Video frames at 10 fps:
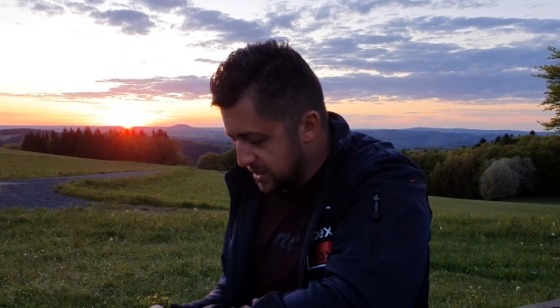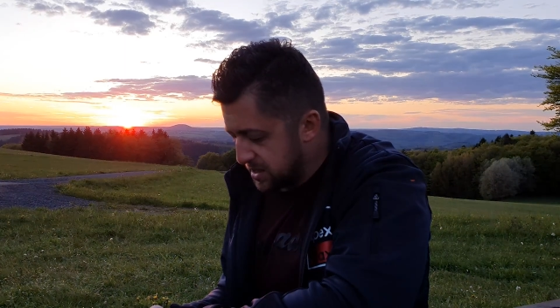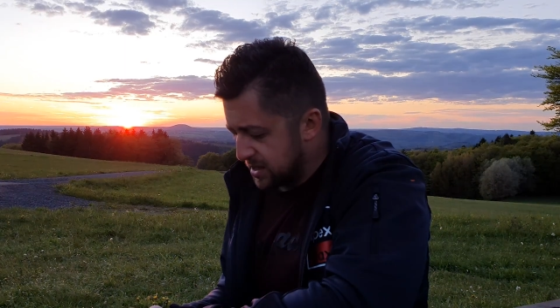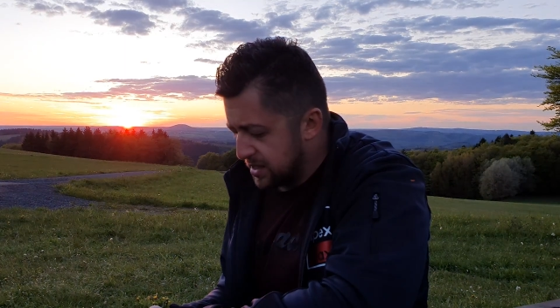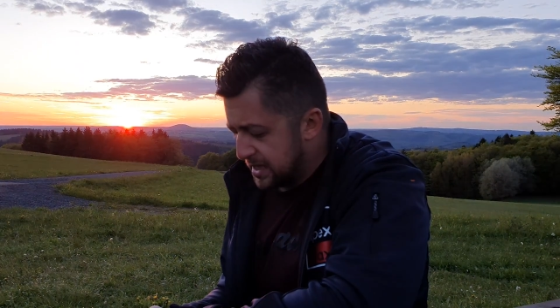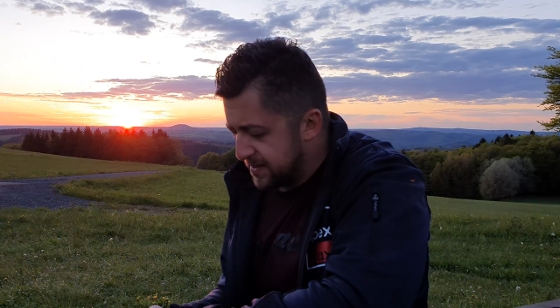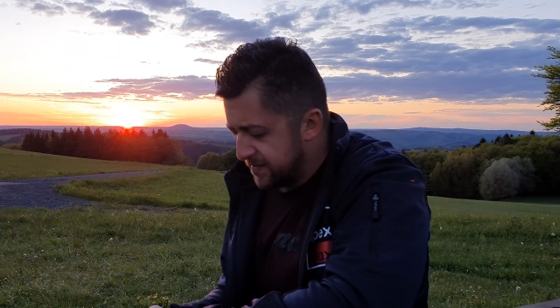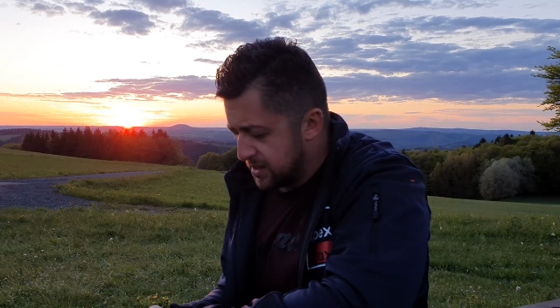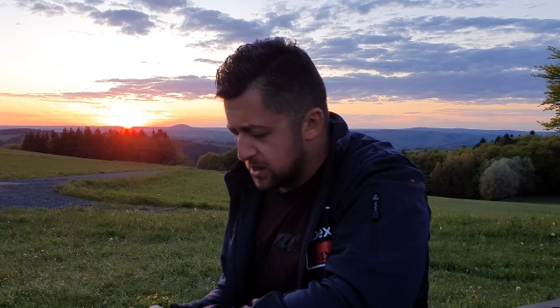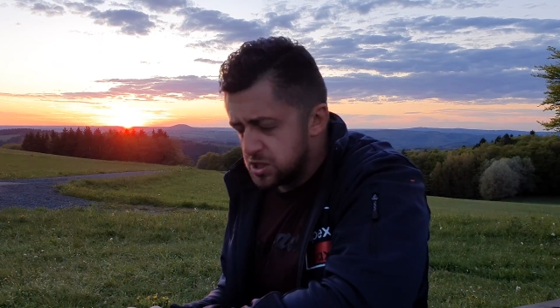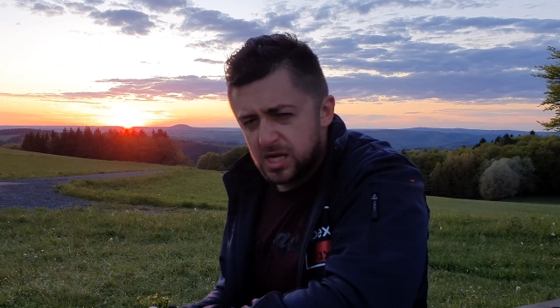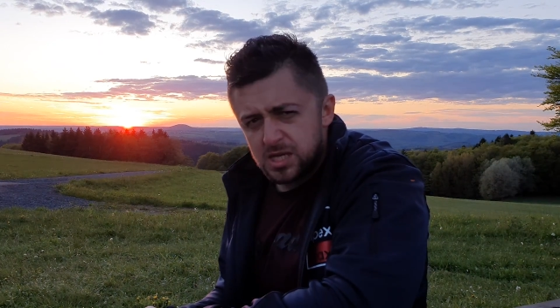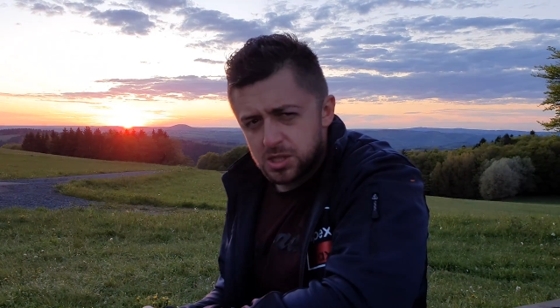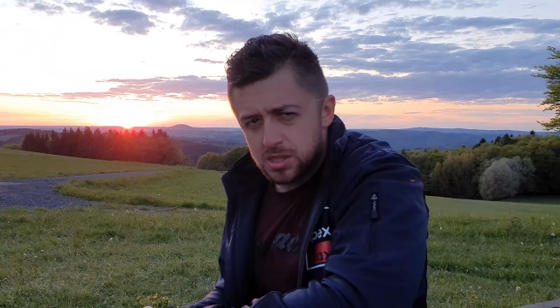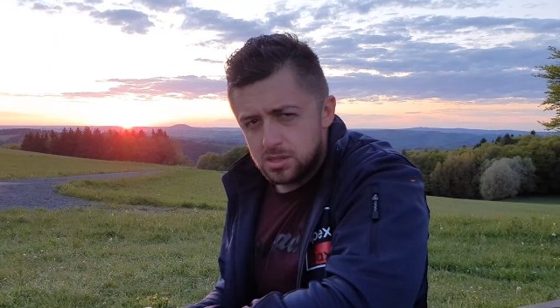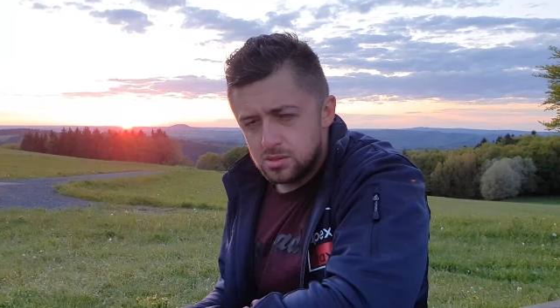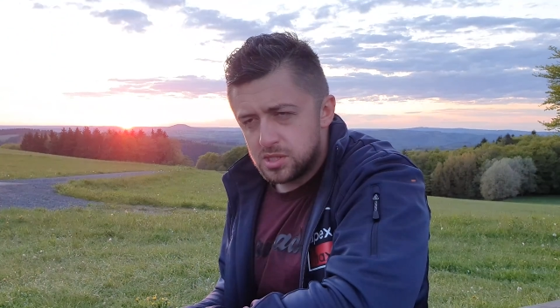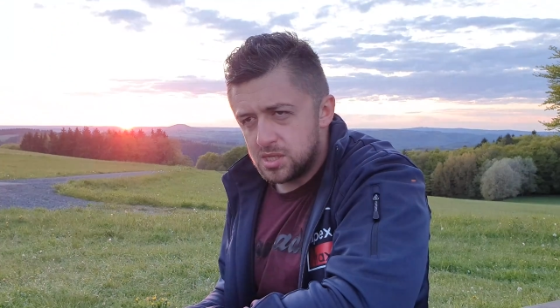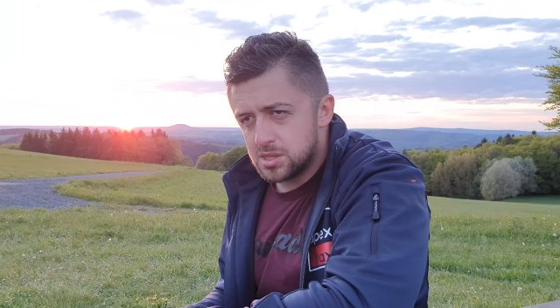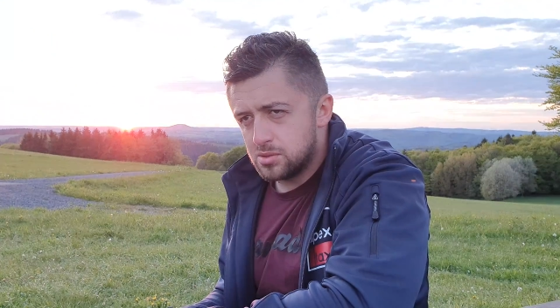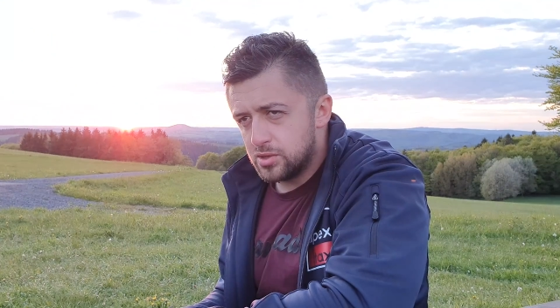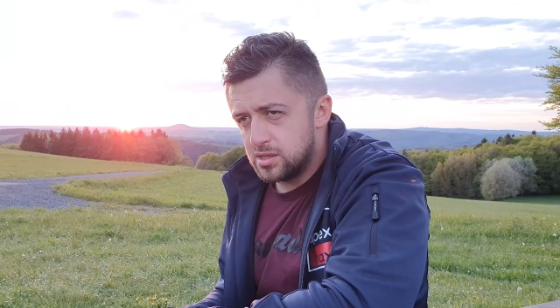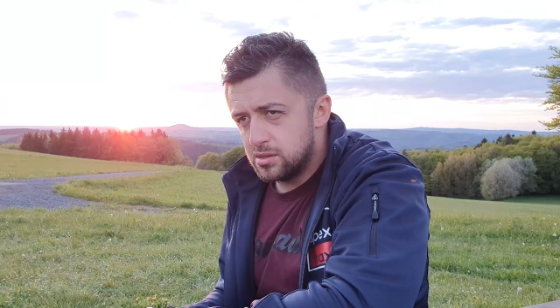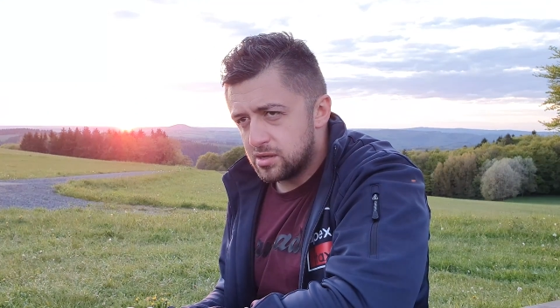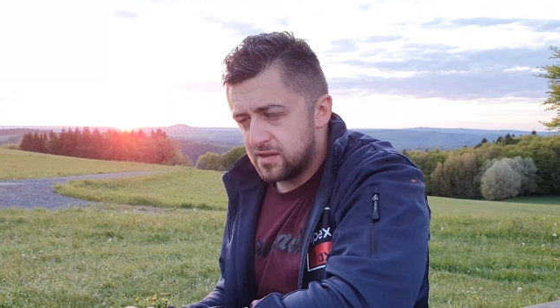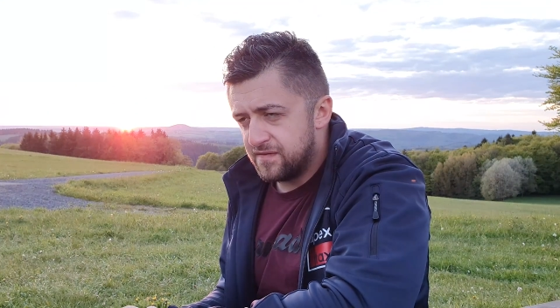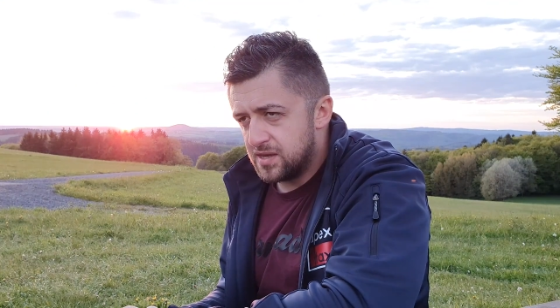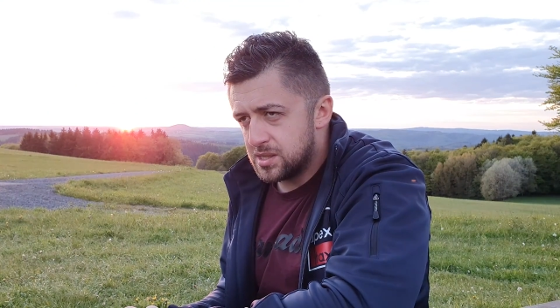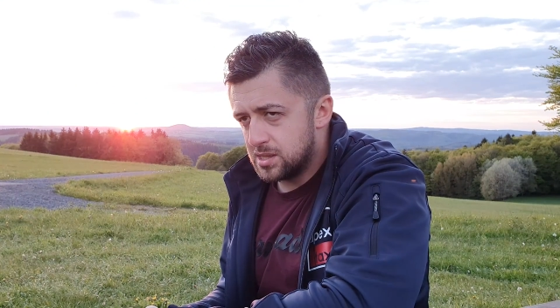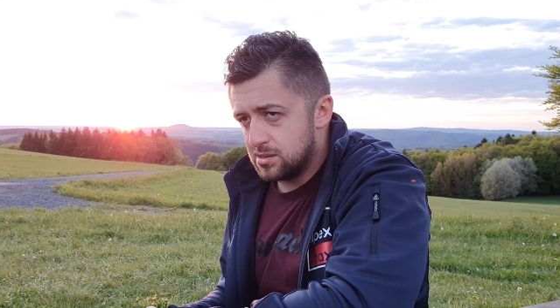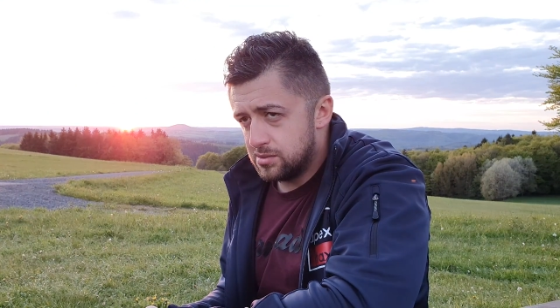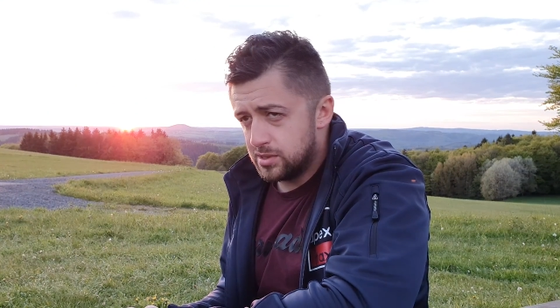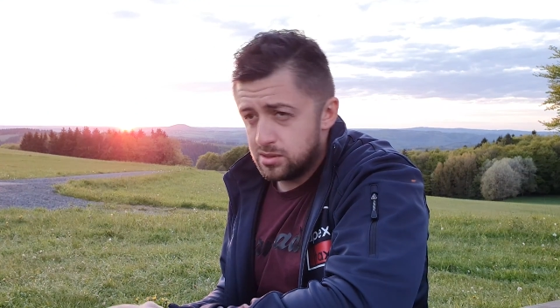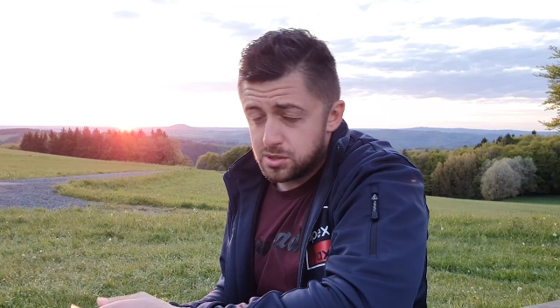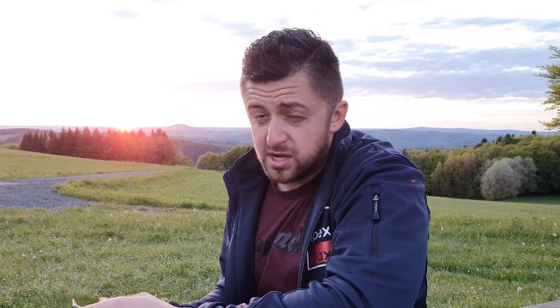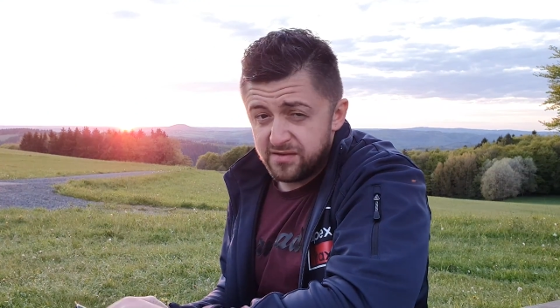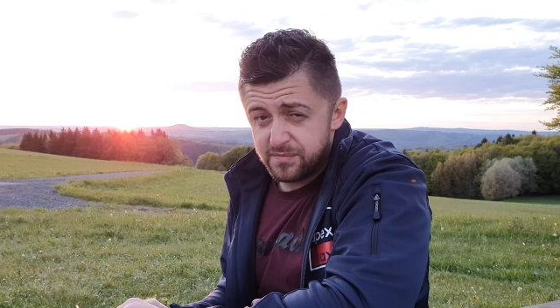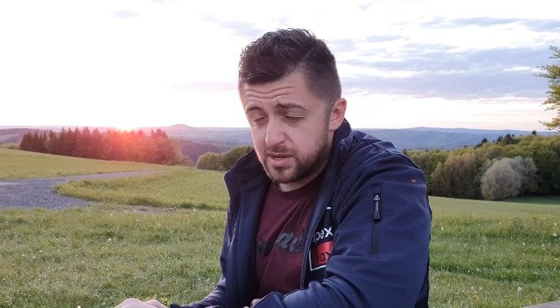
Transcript: not a nice thing. It changes you, it changes the way you look at things and the way you drive